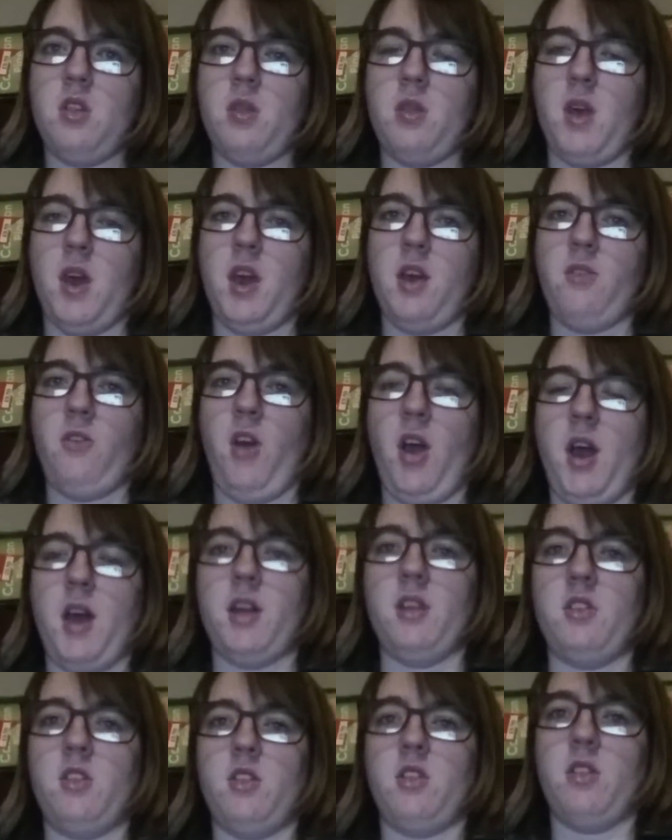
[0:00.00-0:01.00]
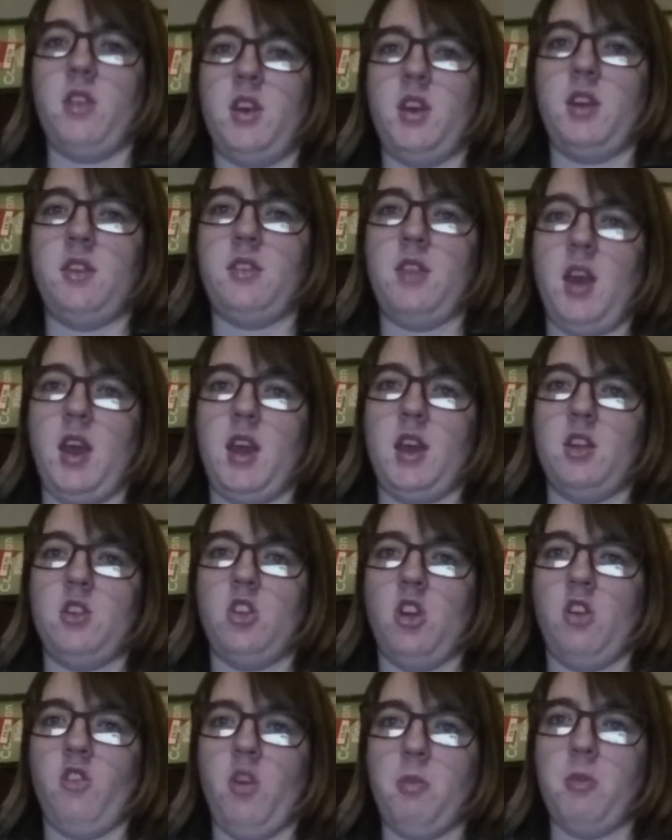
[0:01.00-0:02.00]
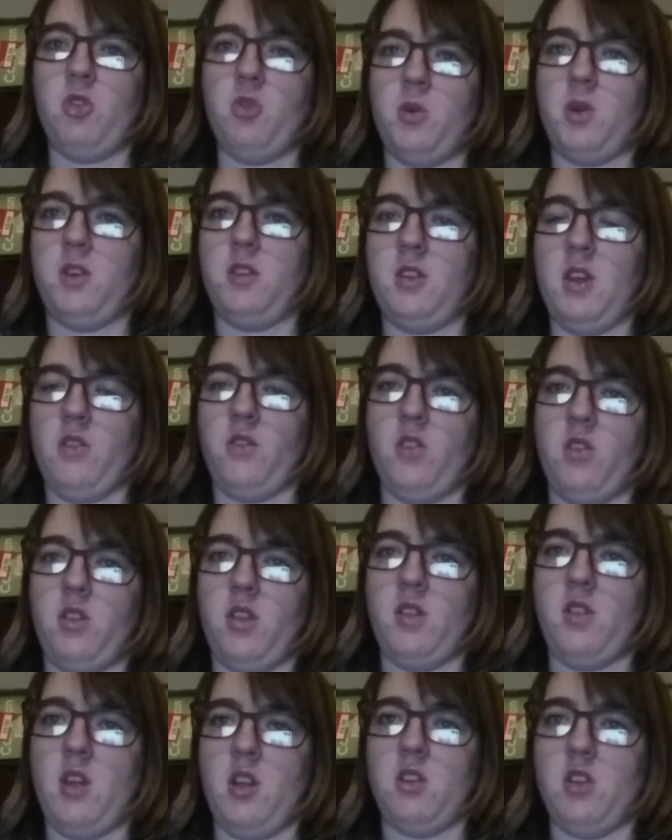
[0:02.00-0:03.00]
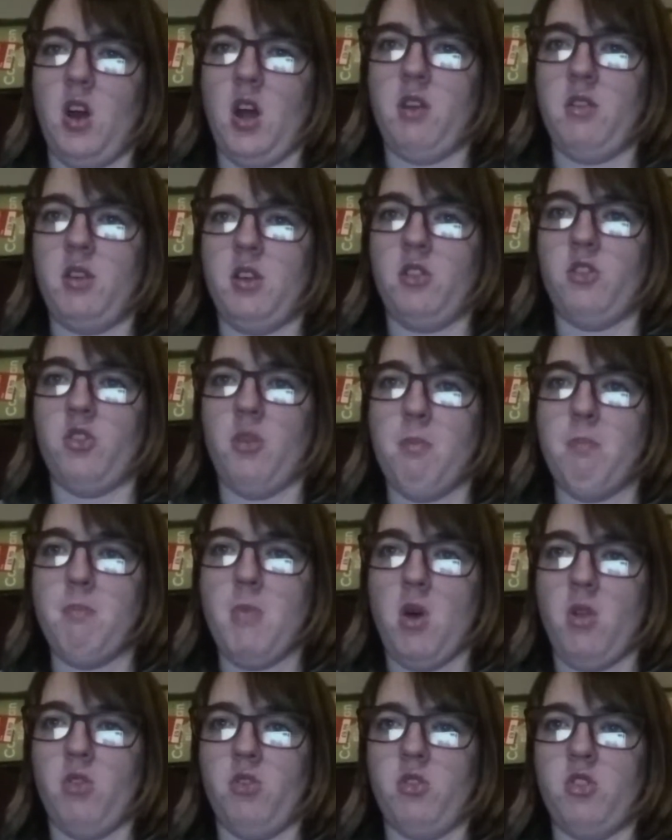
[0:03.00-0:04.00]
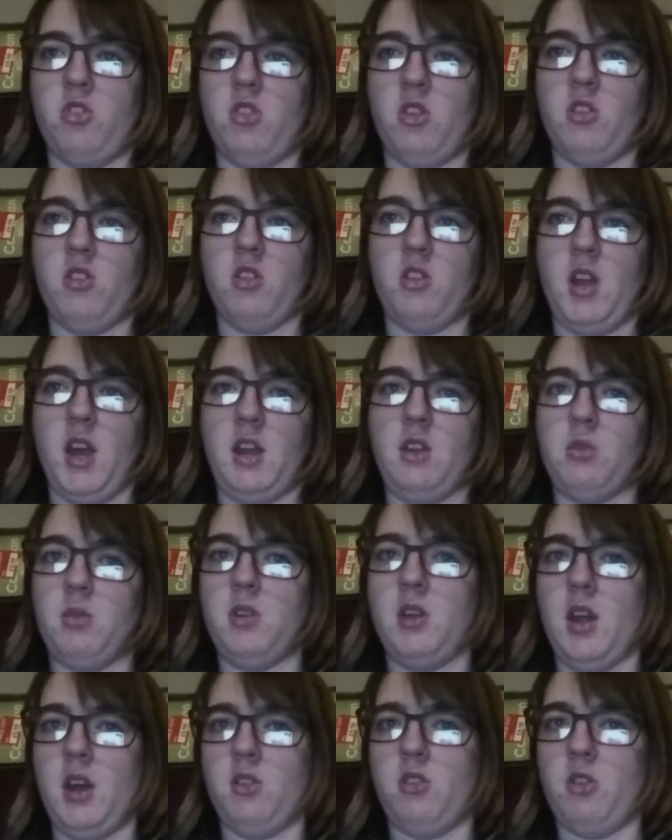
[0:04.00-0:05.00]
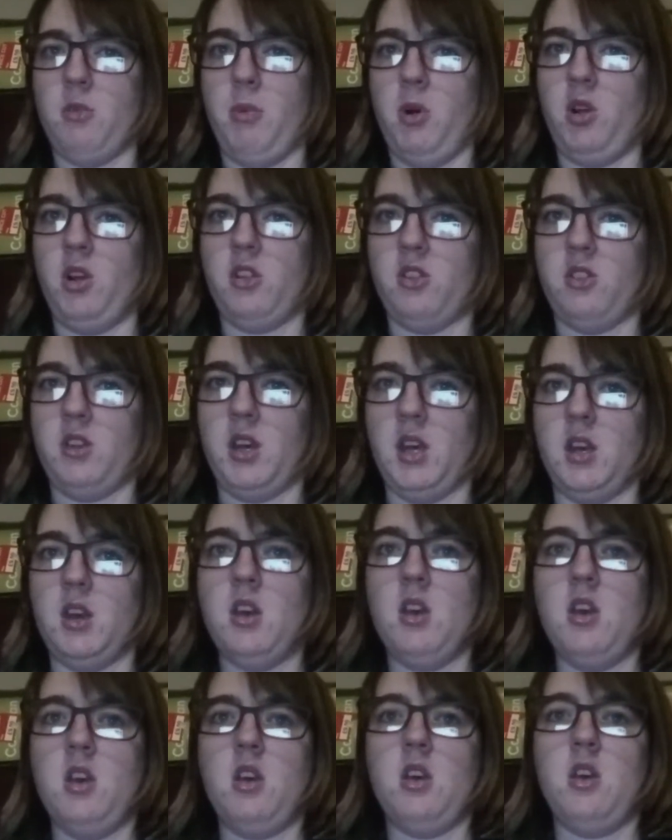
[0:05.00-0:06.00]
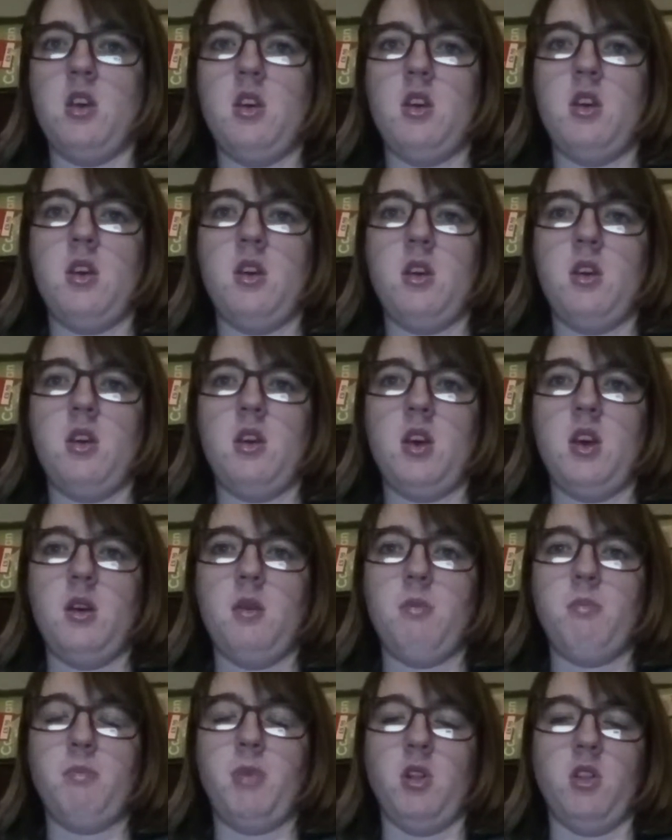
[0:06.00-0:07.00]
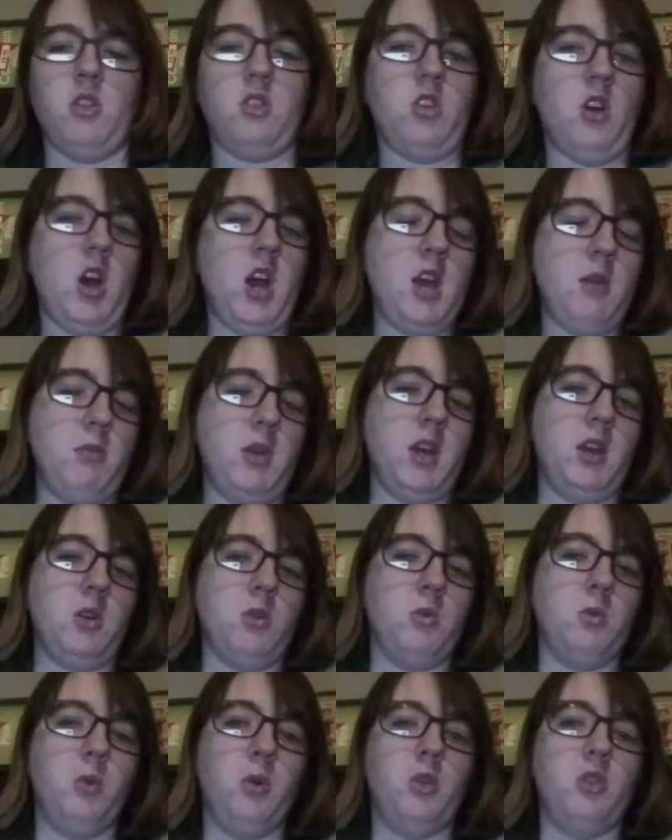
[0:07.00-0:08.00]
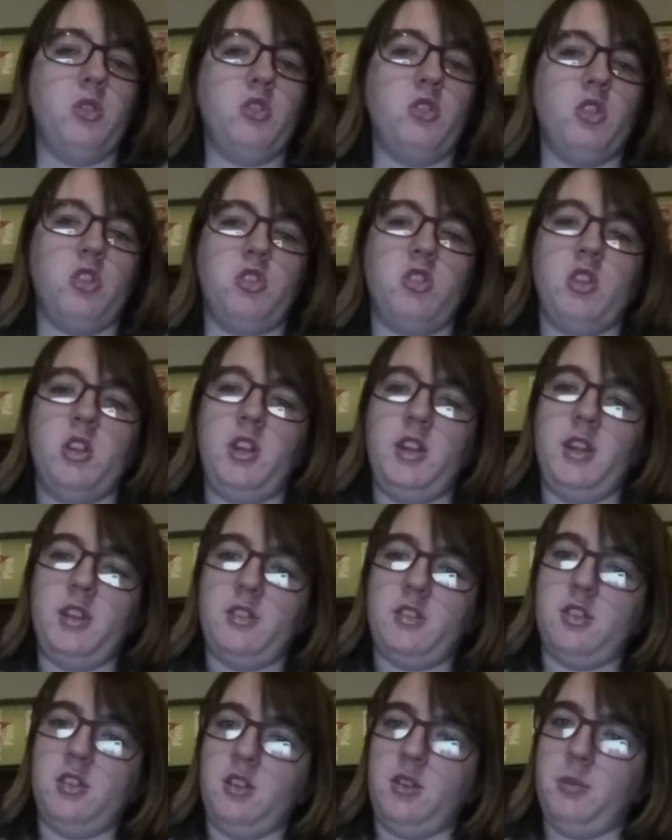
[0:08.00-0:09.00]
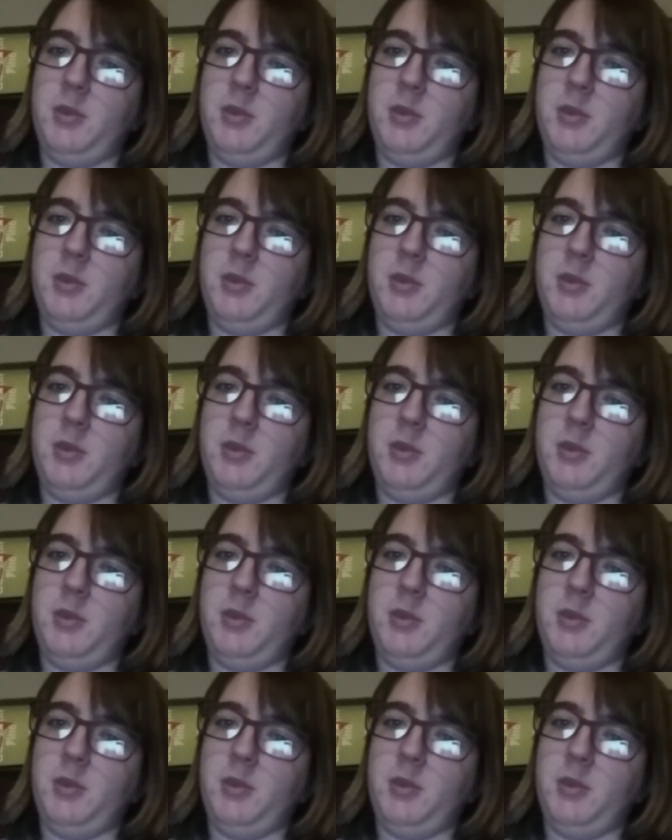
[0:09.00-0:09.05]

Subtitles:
they have had the day November 27th in their diaries for months as the day to announce the policy, but the timing was just a little